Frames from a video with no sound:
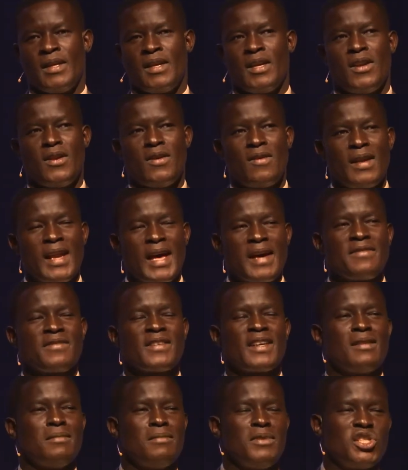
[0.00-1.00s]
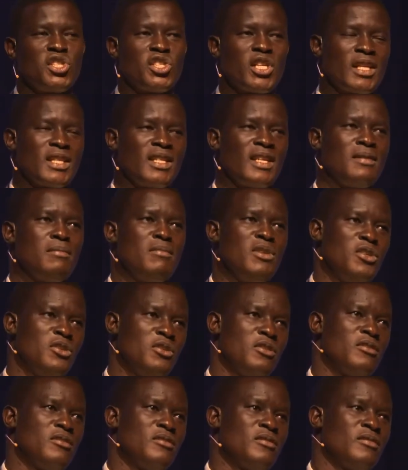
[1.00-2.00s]
No life can be shattered
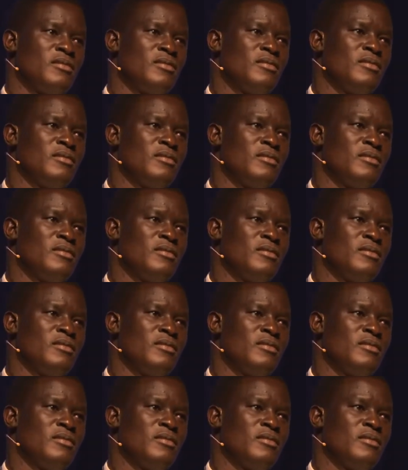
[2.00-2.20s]
beyond